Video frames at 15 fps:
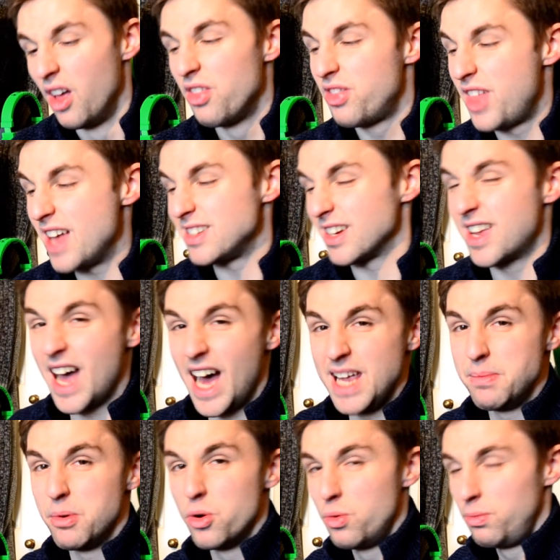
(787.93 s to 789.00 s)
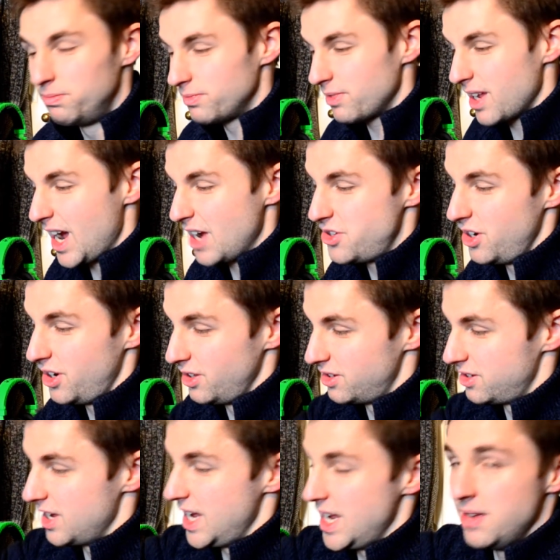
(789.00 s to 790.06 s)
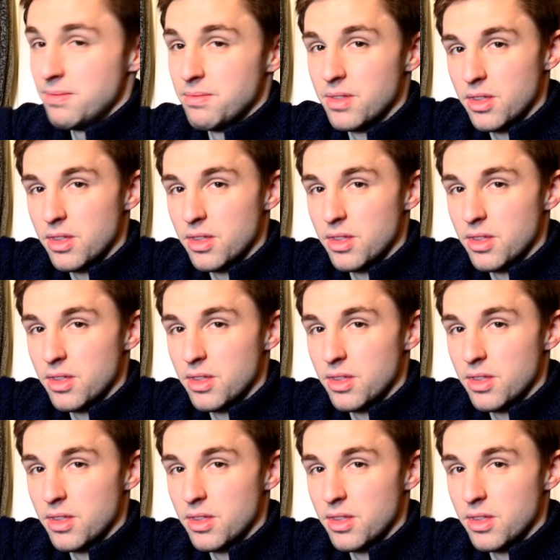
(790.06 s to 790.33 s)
There's a cable, as you can see,